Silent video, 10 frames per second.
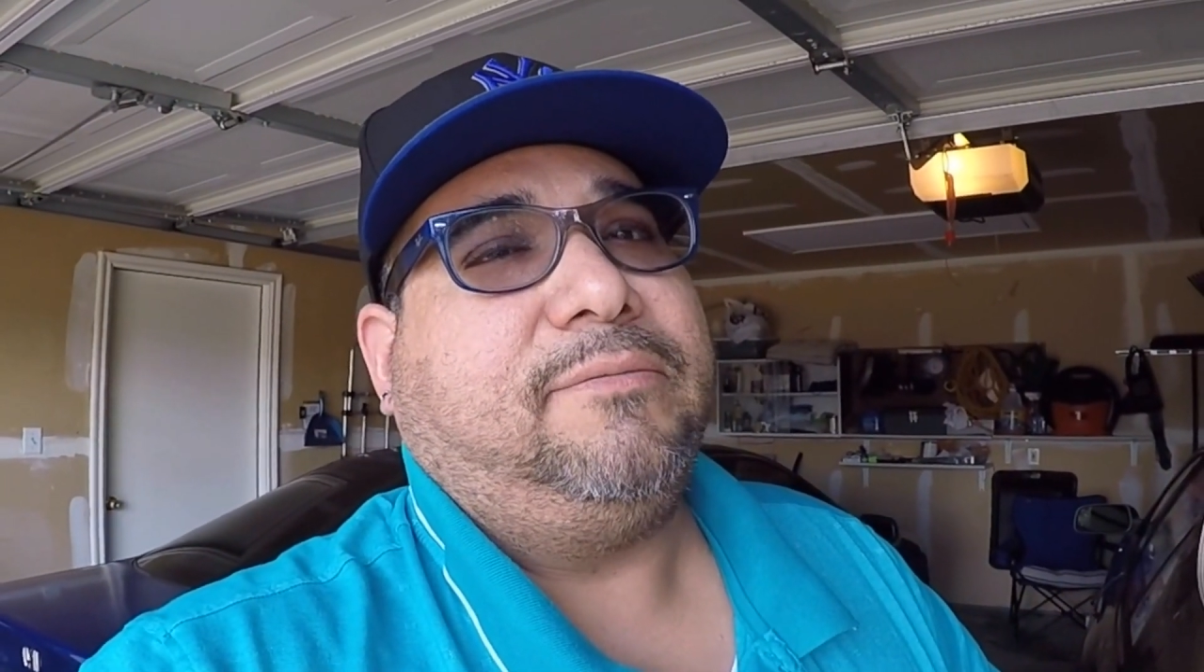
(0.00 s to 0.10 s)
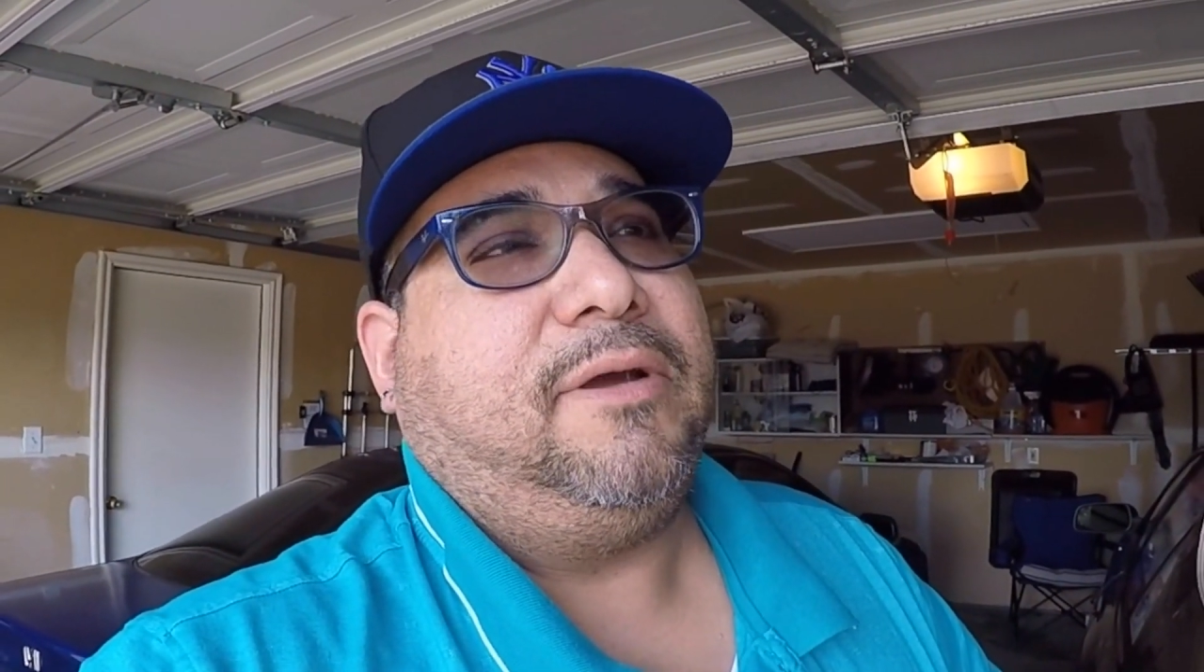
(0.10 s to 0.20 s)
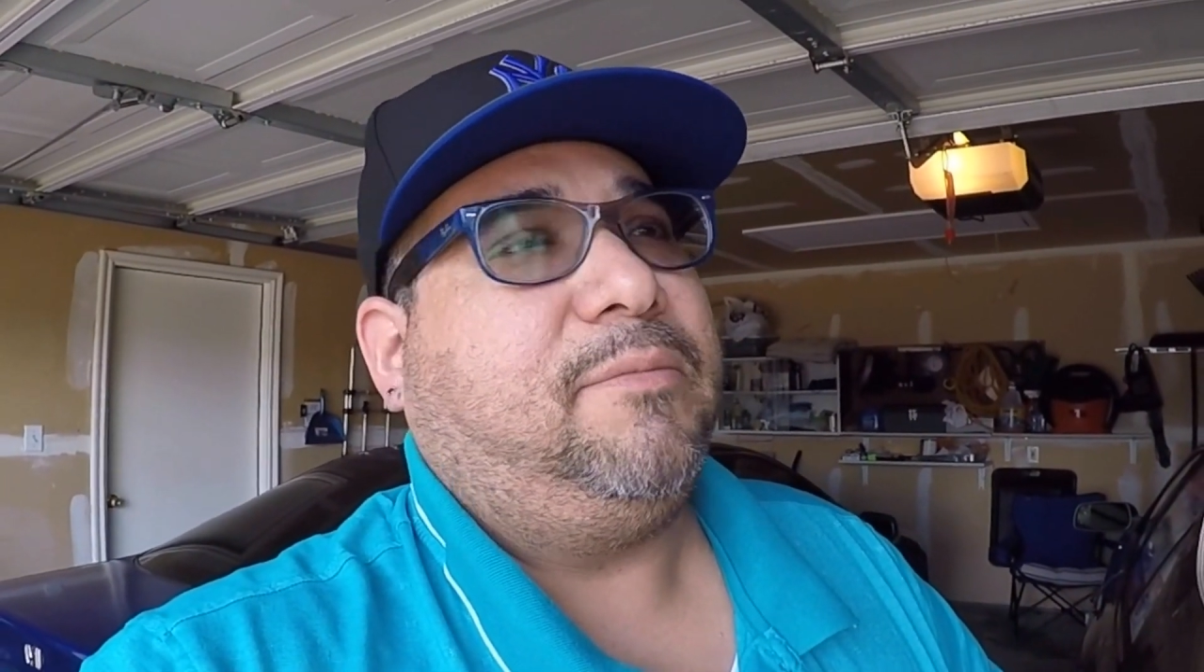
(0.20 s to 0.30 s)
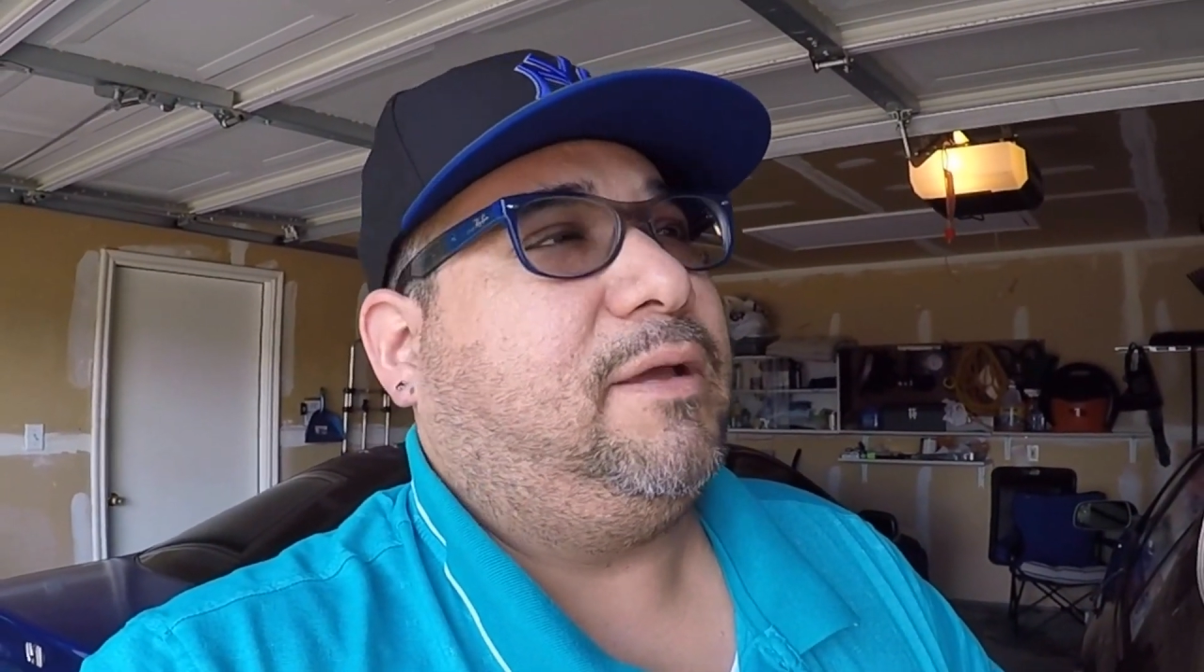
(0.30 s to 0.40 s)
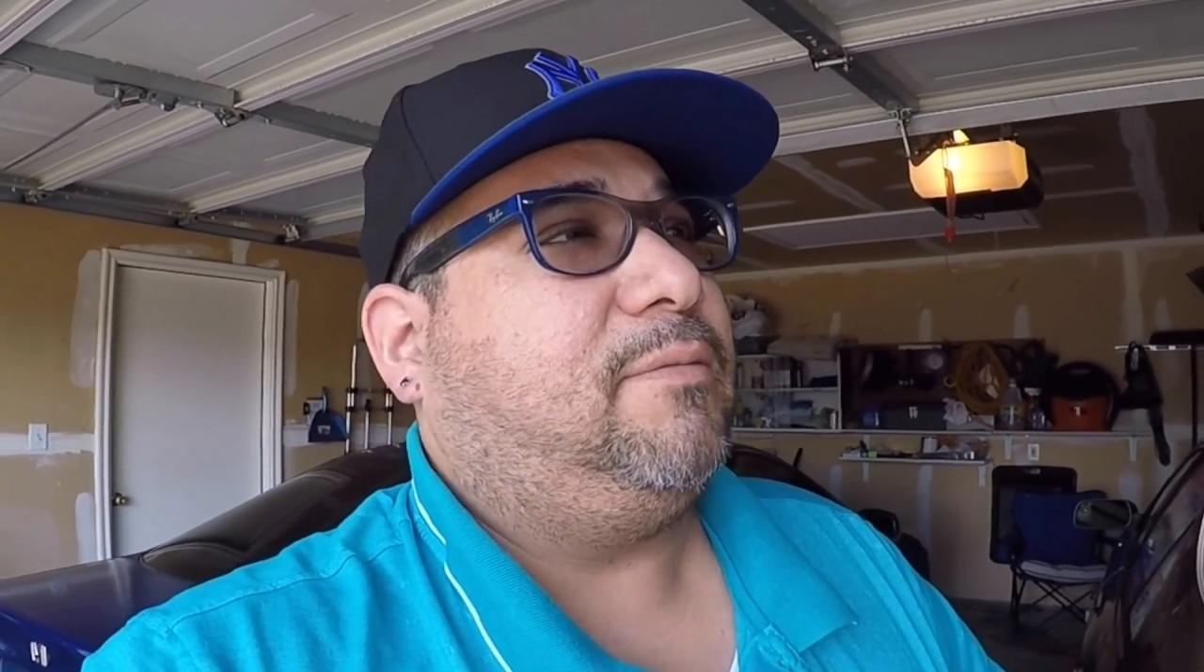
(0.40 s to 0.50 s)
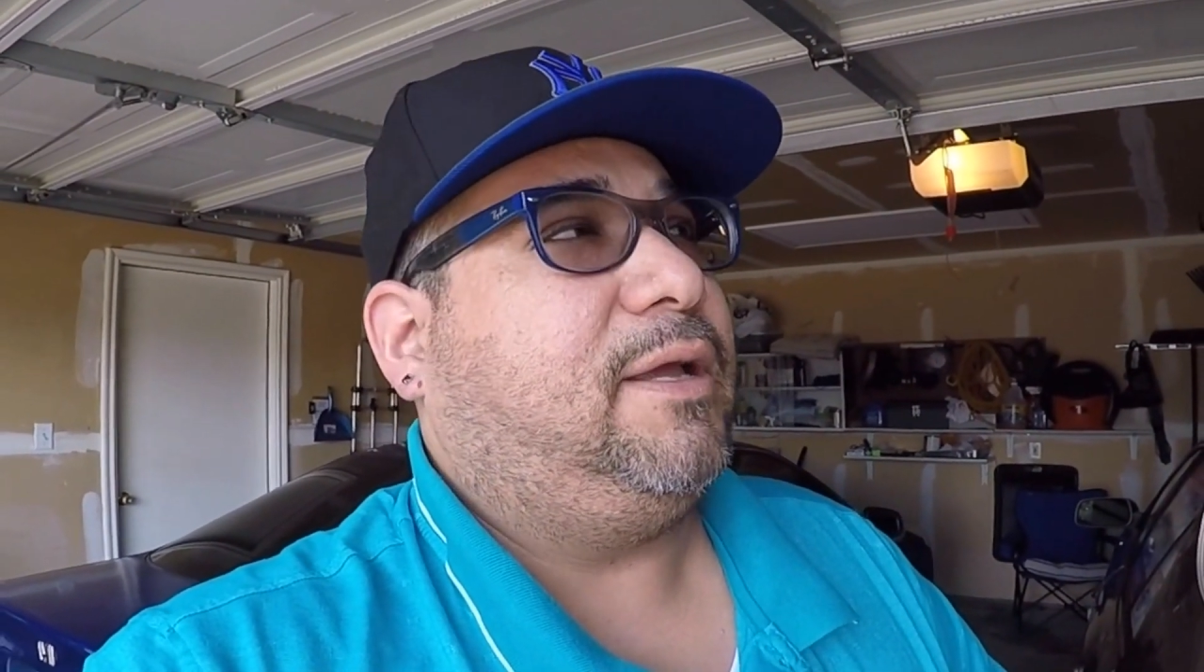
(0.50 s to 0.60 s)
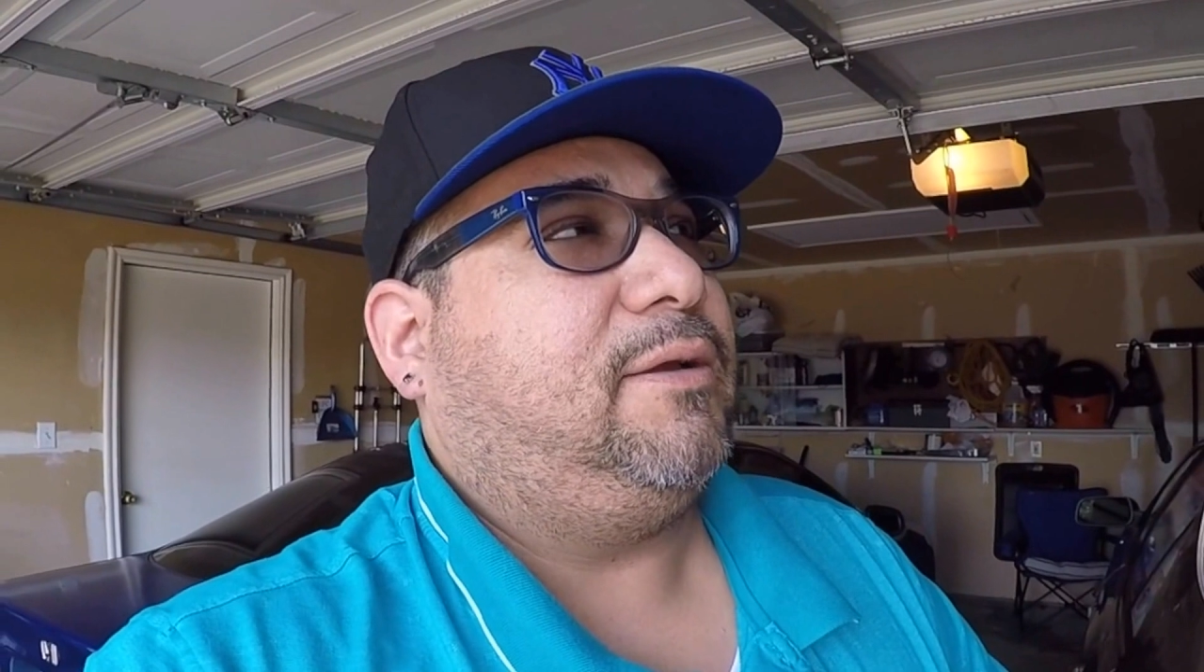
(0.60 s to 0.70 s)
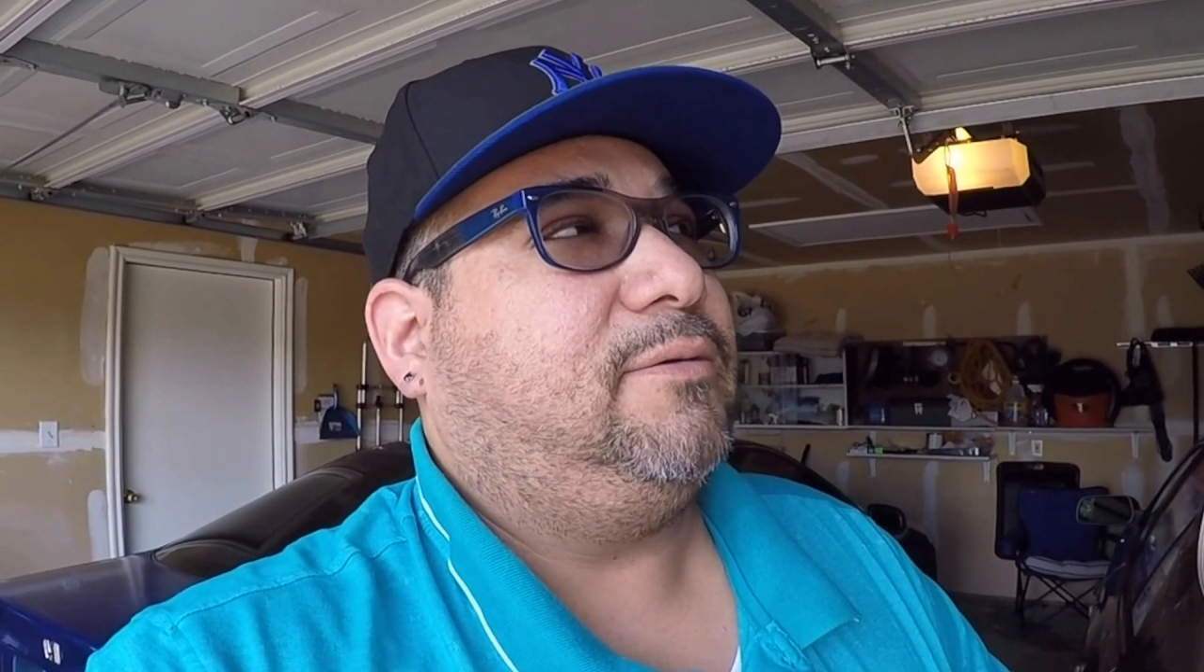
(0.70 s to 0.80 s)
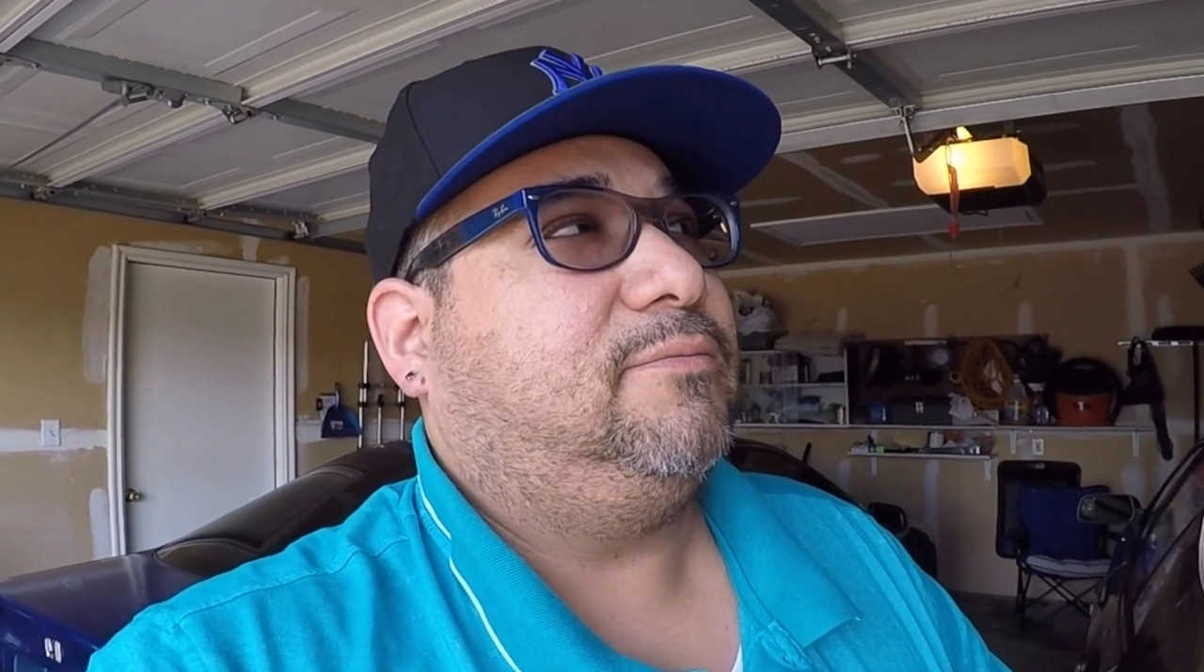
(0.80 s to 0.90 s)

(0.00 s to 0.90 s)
I mean, I'm like,